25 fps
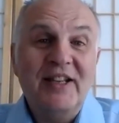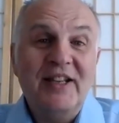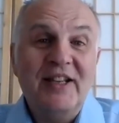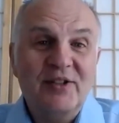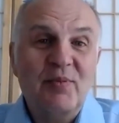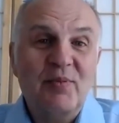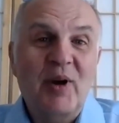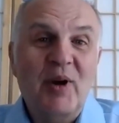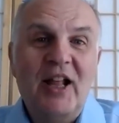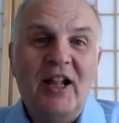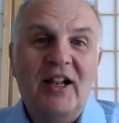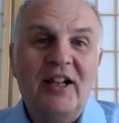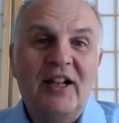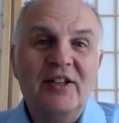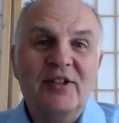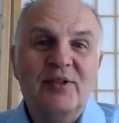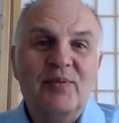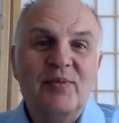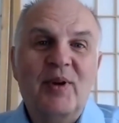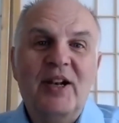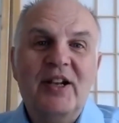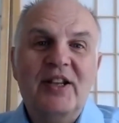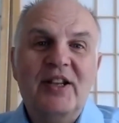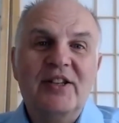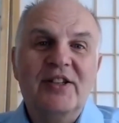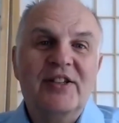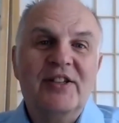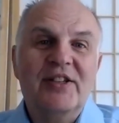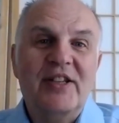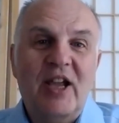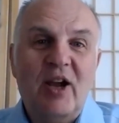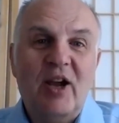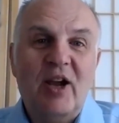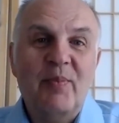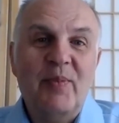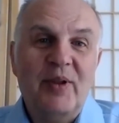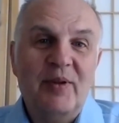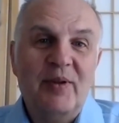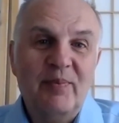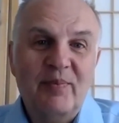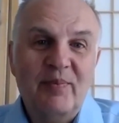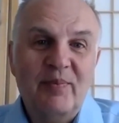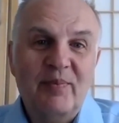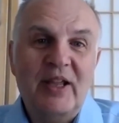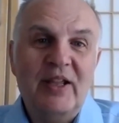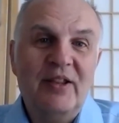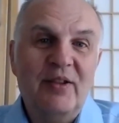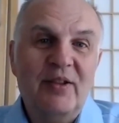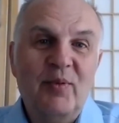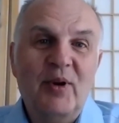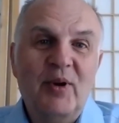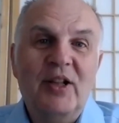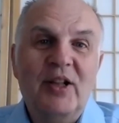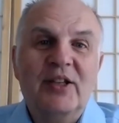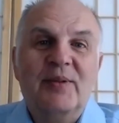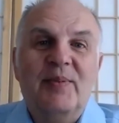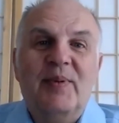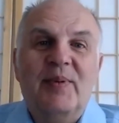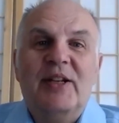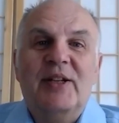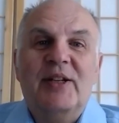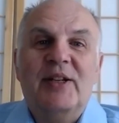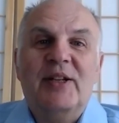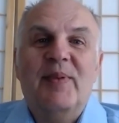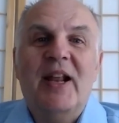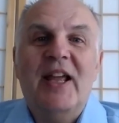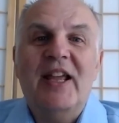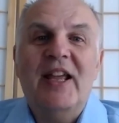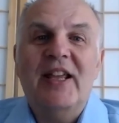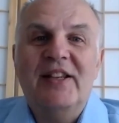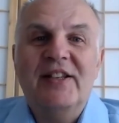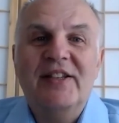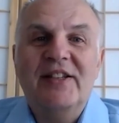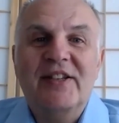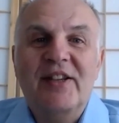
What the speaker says: as well as helping make the world a better place.